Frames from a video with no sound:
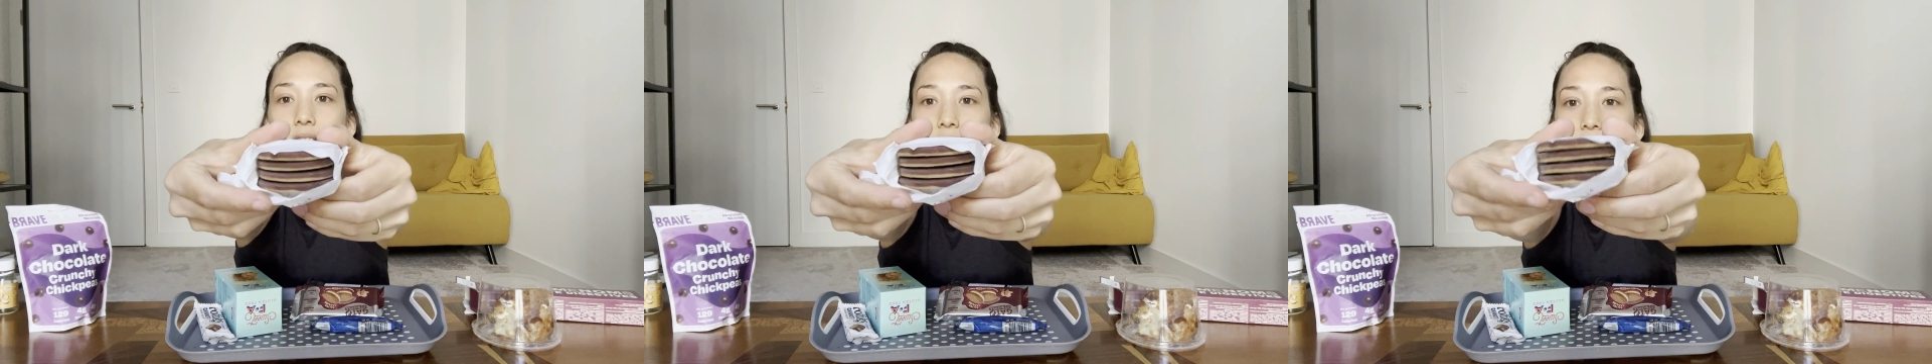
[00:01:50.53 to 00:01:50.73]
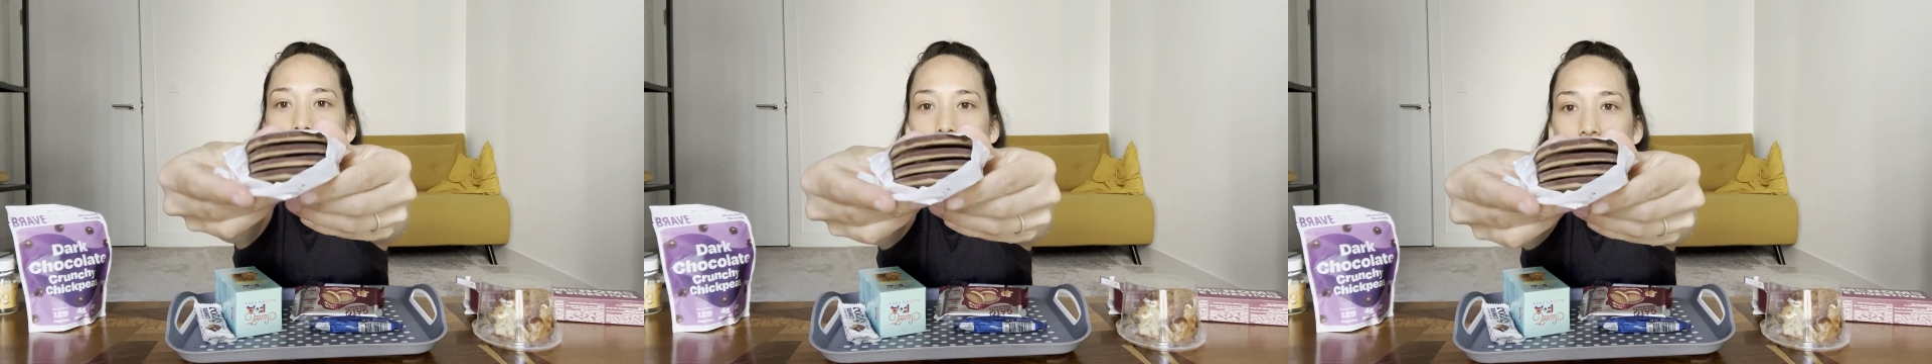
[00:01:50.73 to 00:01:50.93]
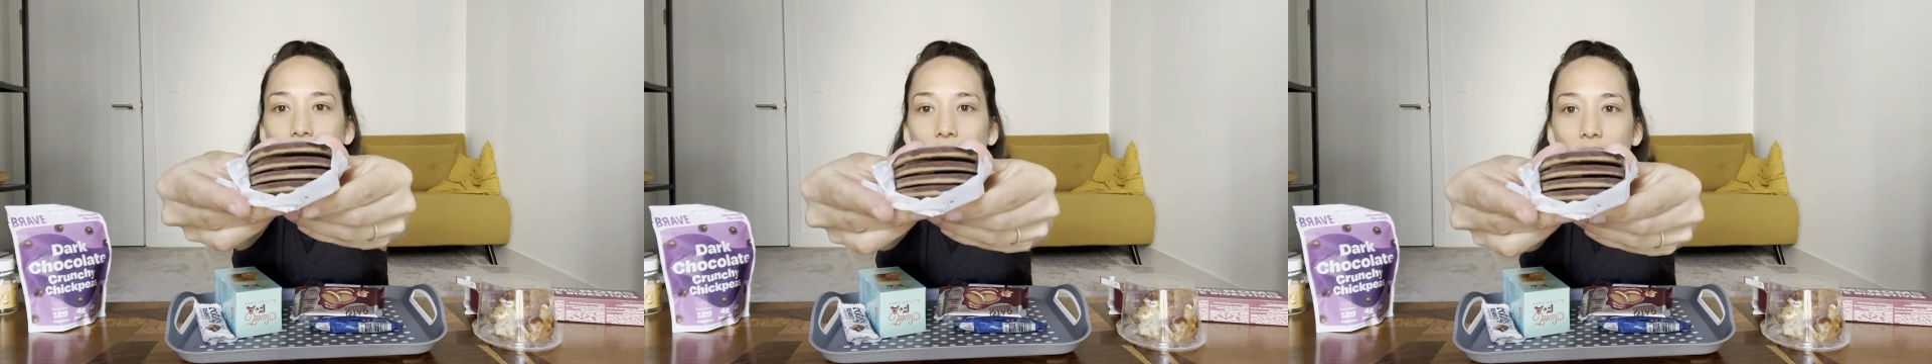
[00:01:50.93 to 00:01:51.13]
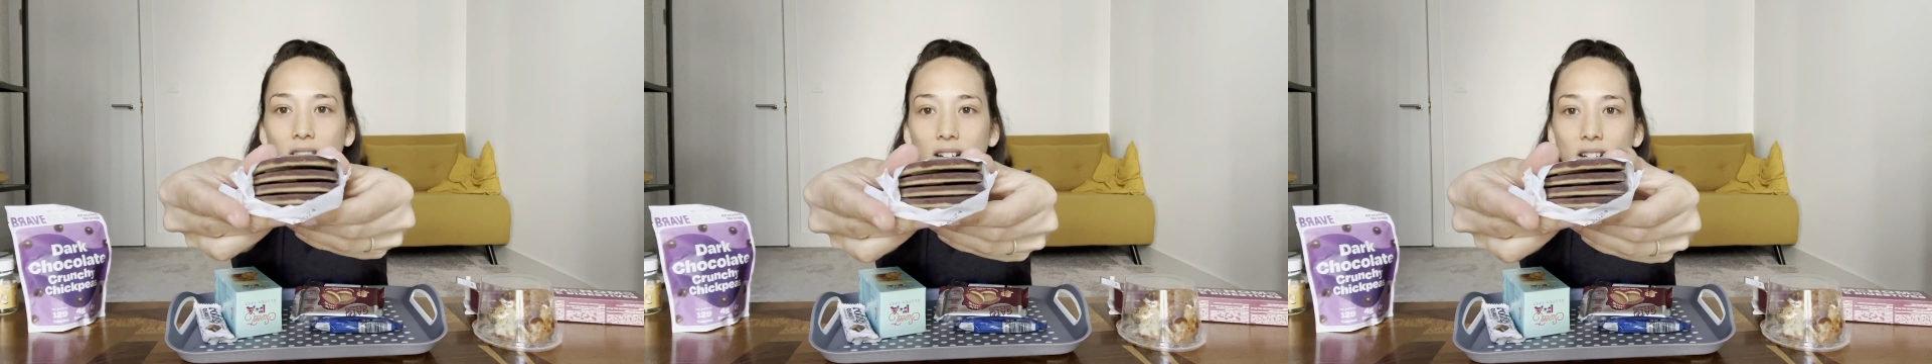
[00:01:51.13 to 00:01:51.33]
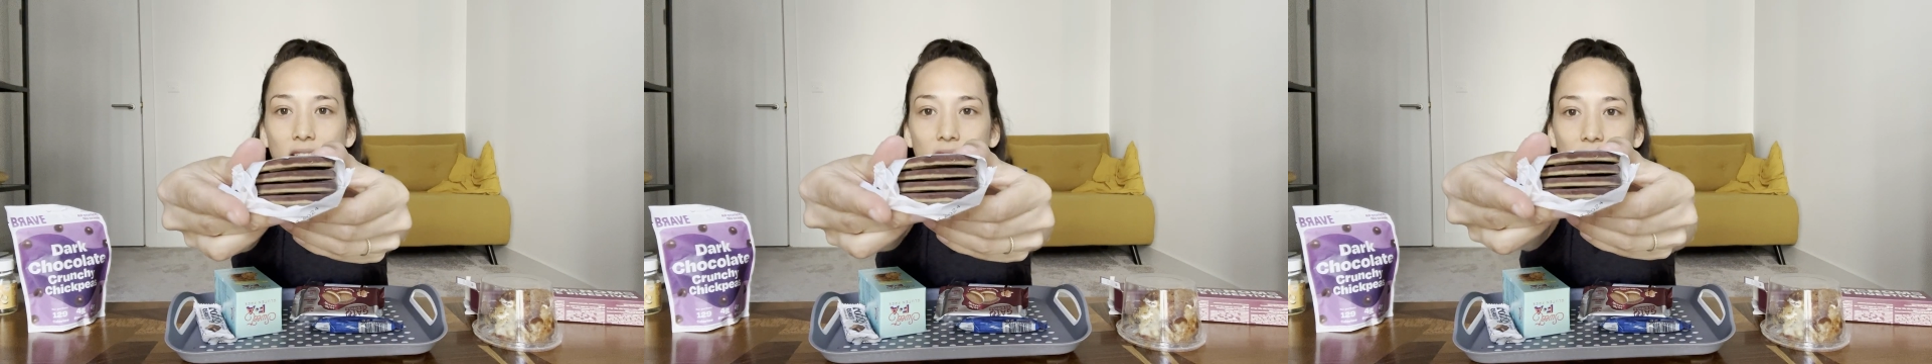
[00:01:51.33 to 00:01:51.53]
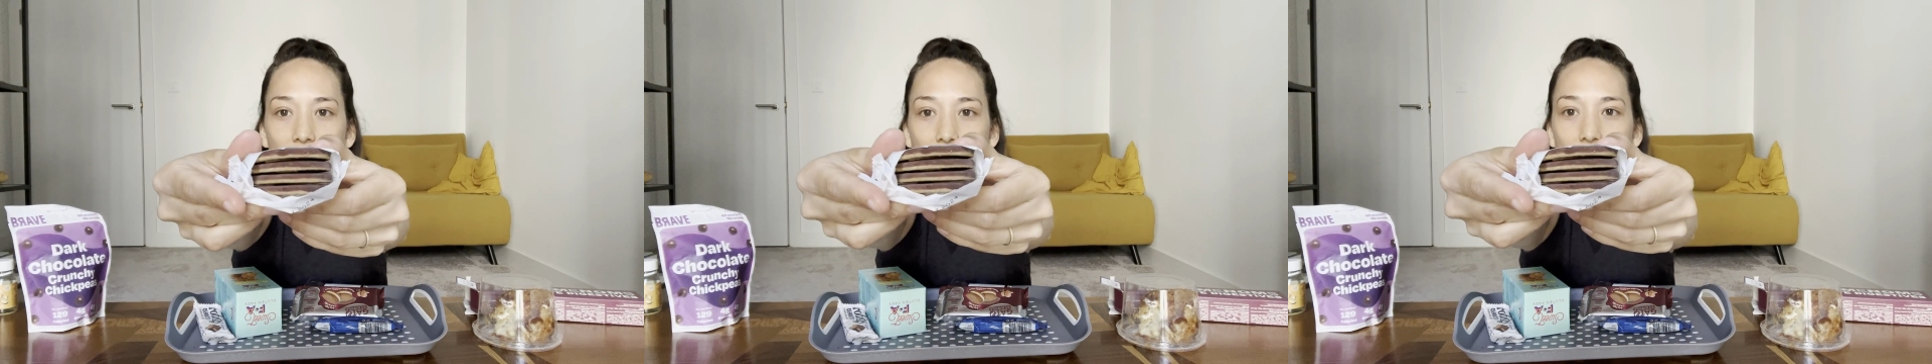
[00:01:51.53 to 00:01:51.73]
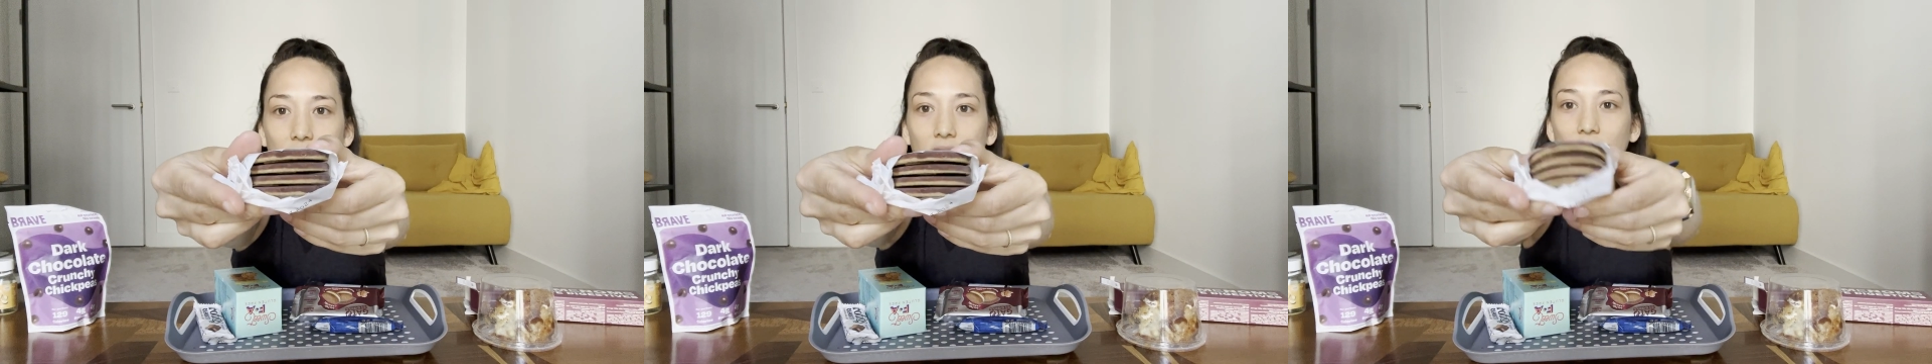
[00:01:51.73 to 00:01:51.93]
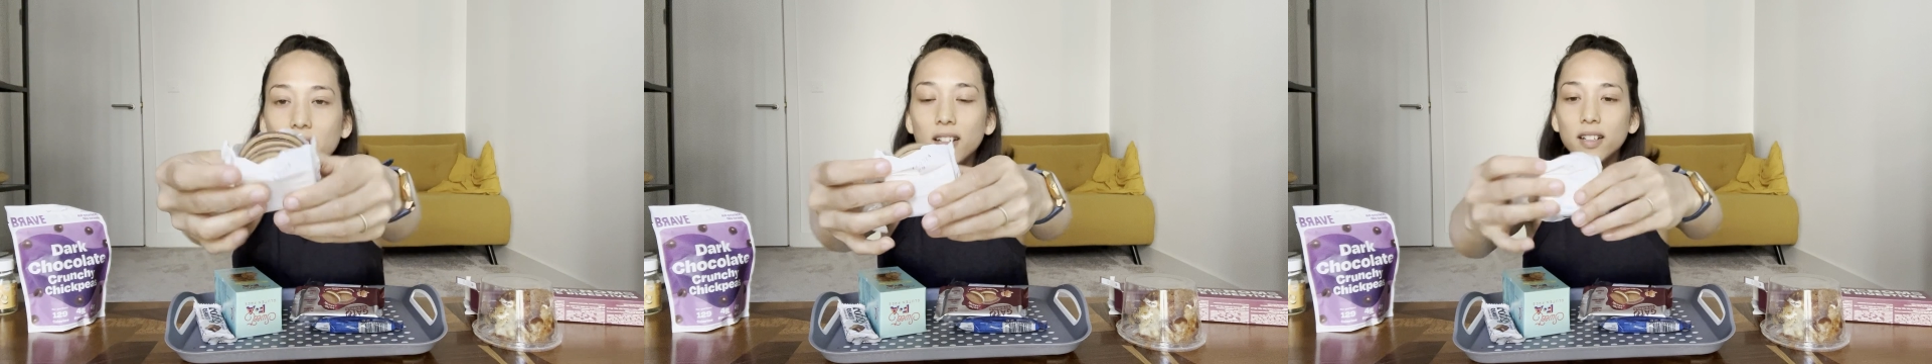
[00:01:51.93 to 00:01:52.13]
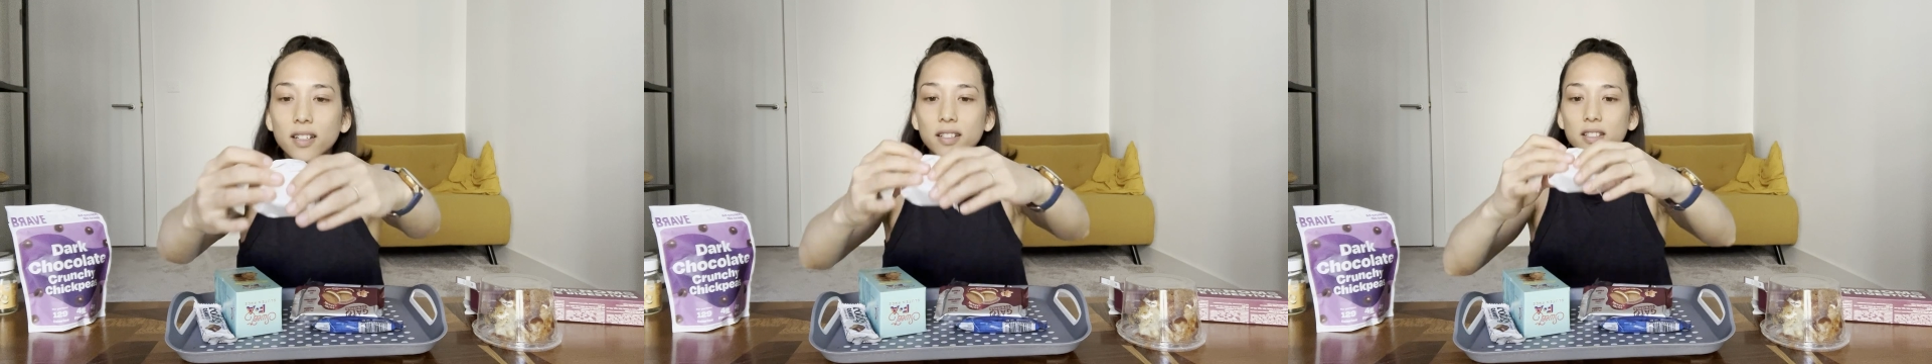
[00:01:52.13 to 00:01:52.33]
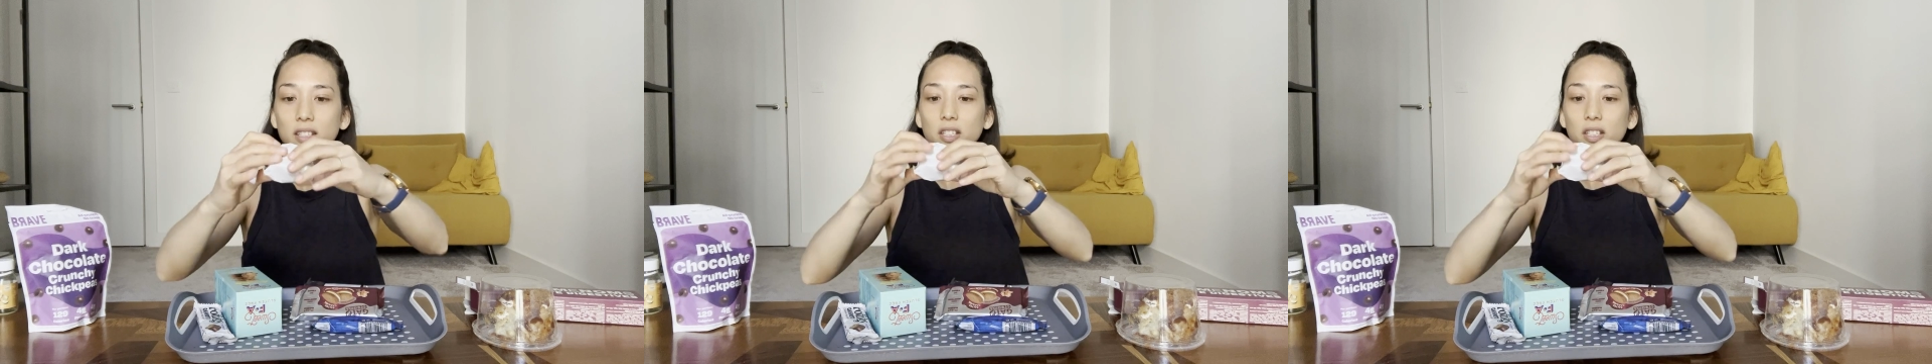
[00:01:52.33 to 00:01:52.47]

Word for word: Okay, it's